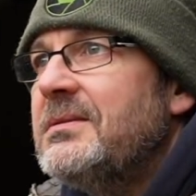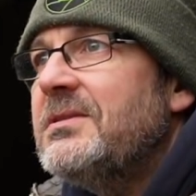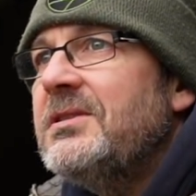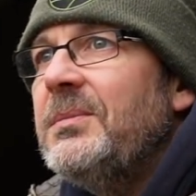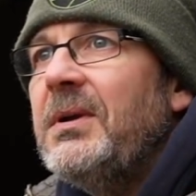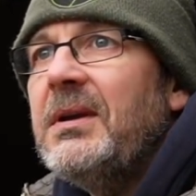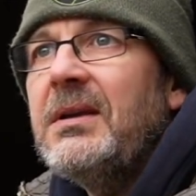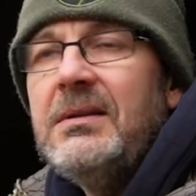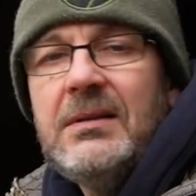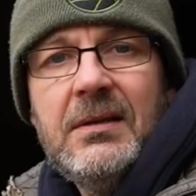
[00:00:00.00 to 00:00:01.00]
just sit
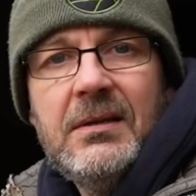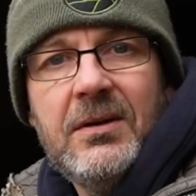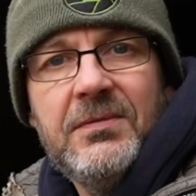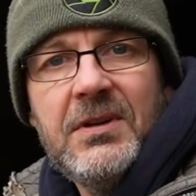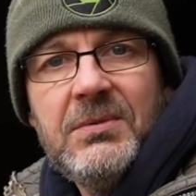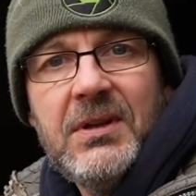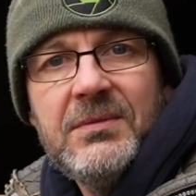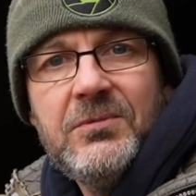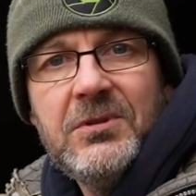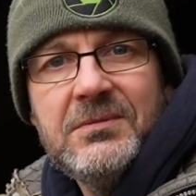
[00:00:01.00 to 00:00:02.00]
back and hopefully we'll
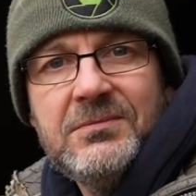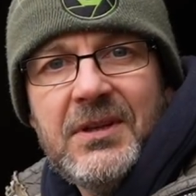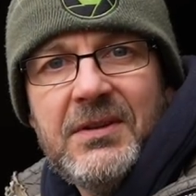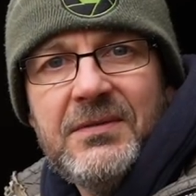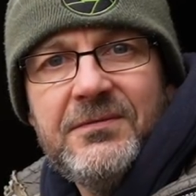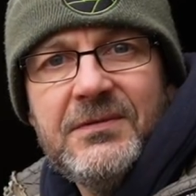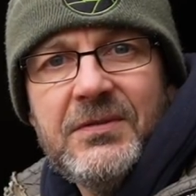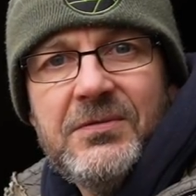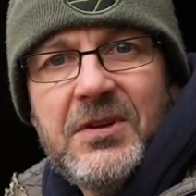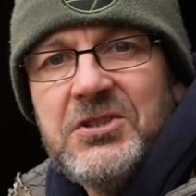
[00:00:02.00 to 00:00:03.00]
have
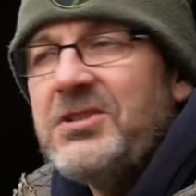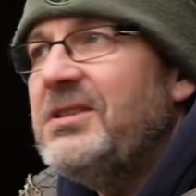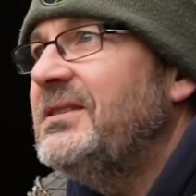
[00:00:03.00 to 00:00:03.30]
another fish.